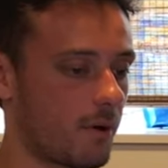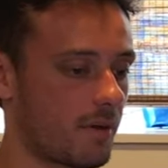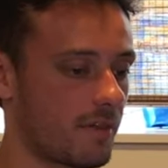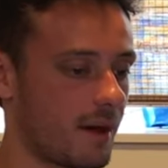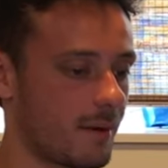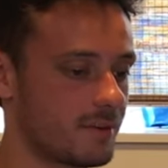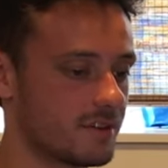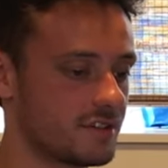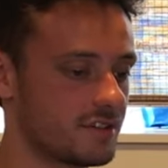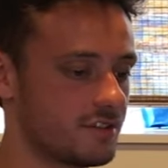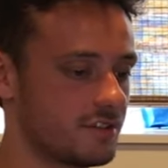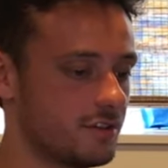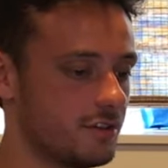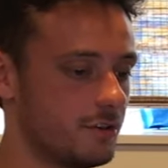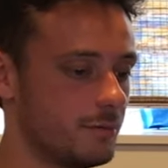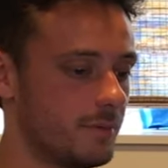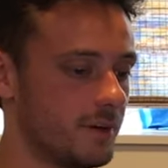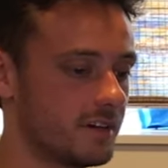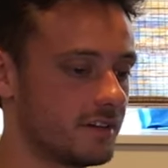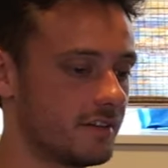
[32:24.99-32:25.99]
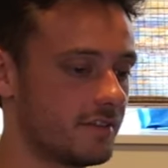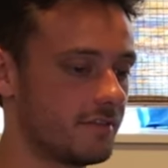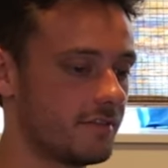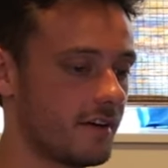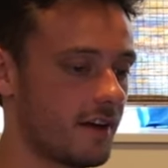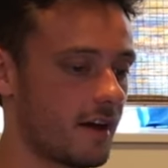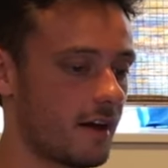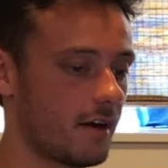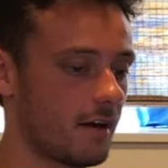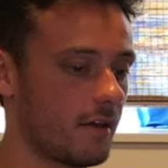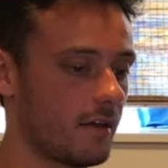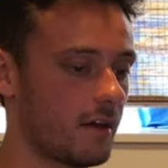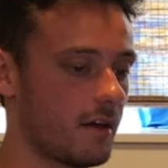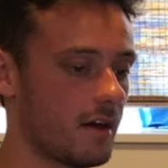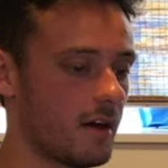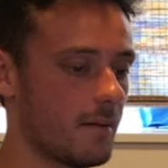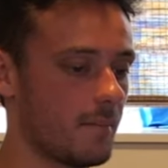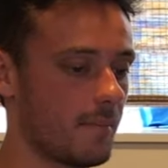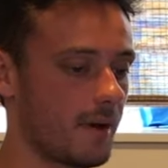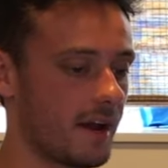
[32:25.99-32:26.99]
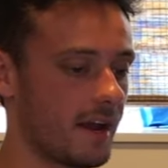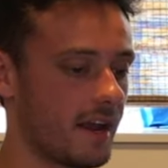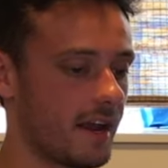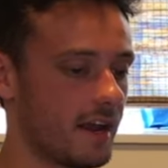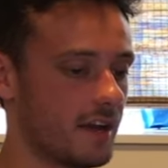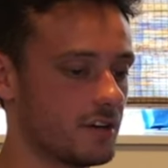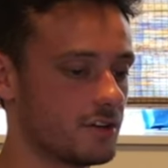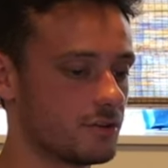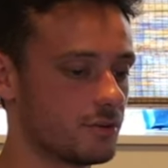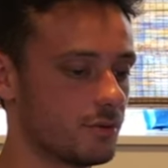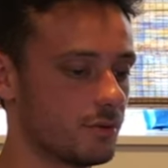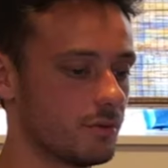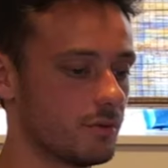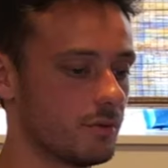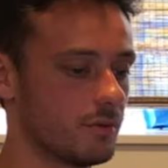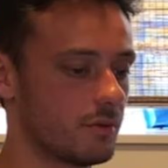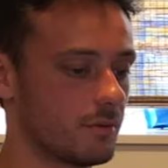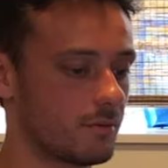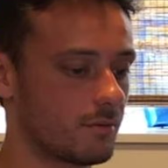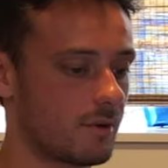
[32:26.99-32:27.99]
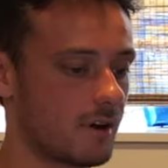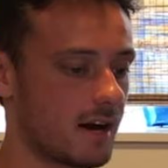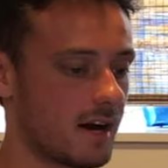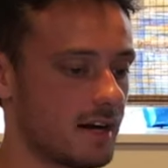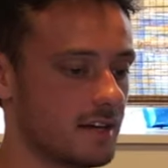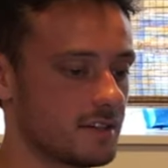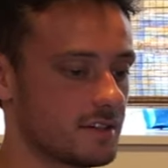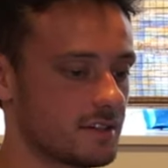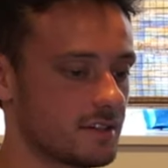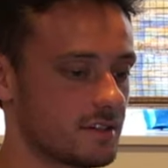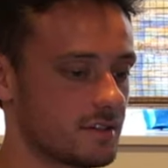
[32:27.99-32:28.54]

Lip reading: That was Too Big to Fail by Andrew Ross